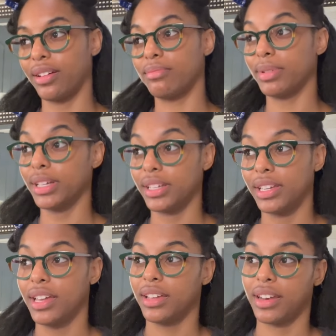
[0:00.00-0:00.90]
But
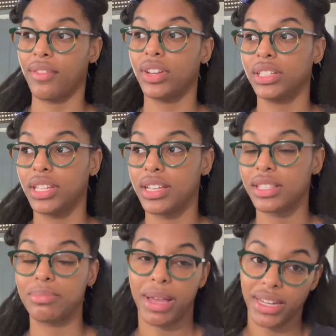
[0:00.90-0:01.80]

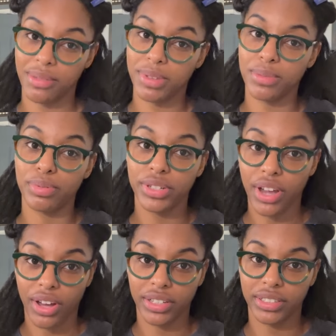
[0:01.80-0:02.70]
nevertheless, my name is
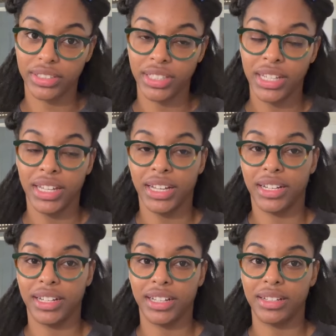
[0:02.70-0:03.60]
Brianna.
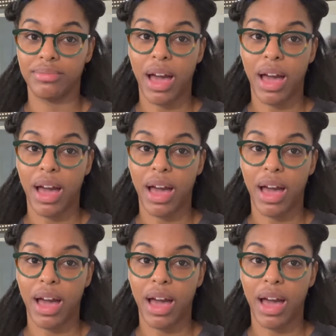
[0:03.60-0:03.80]
Um,